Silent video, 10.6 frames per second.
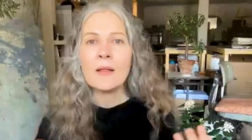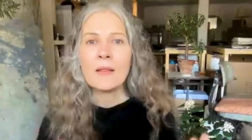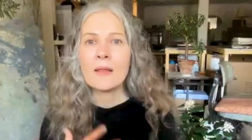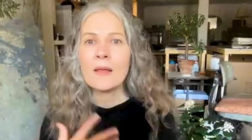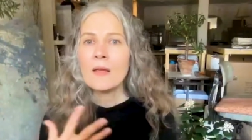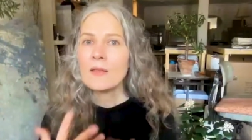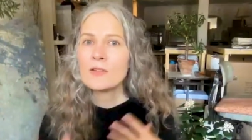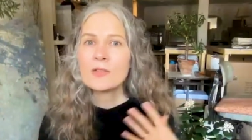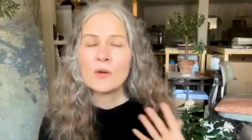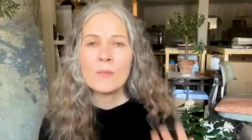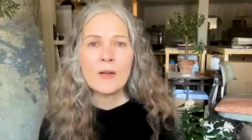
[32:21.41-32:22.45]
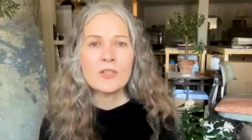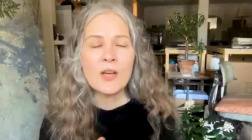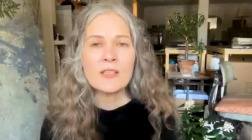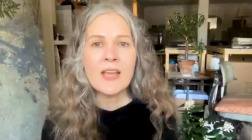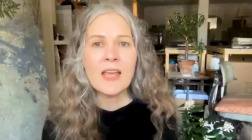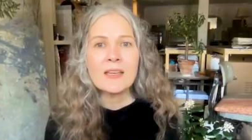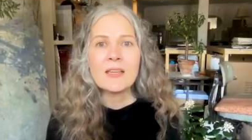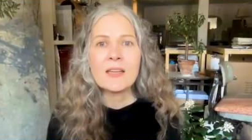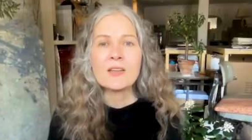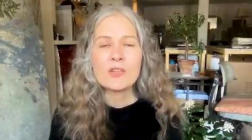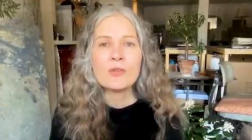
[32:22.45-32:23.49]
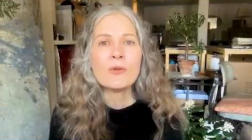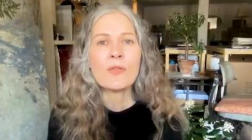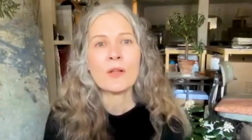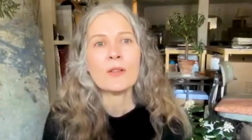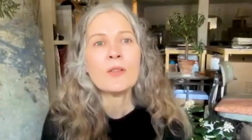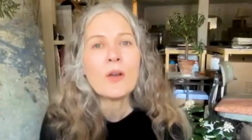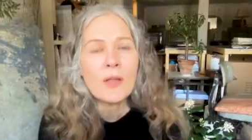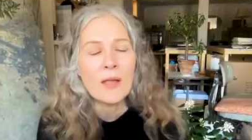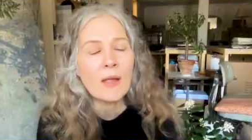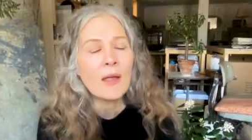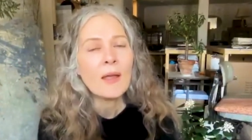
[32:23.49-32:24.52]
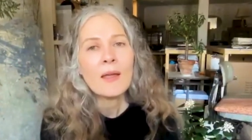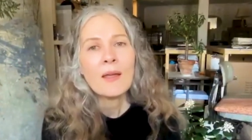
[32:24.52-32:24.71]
like there's so much attending to the looking